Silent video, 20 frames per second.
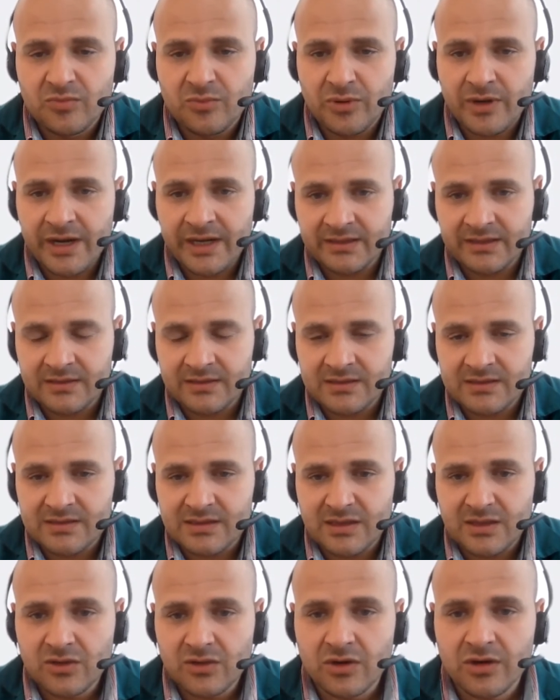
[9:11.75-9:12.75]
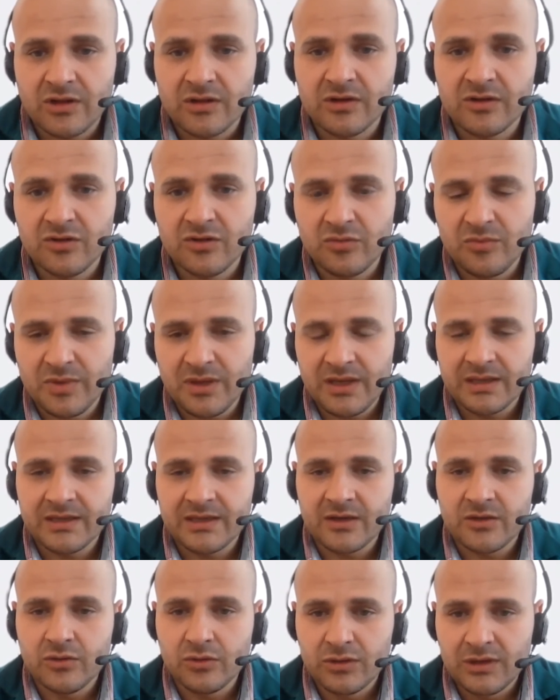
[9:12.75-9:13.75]
practice in order to be at
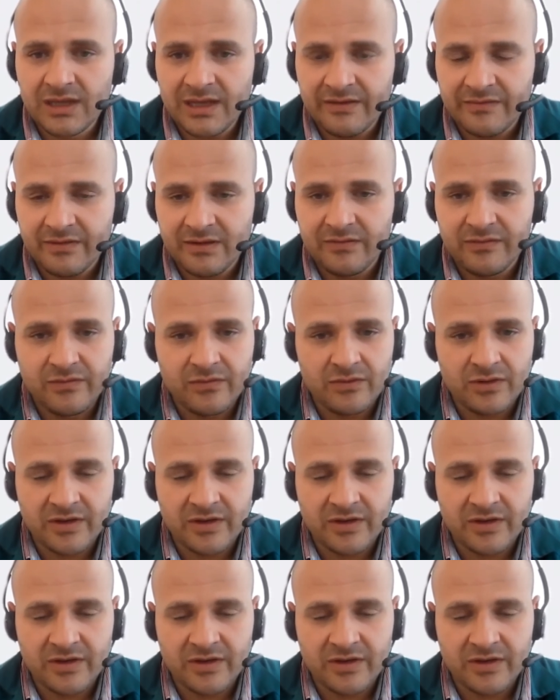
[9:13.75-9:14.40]
a good level for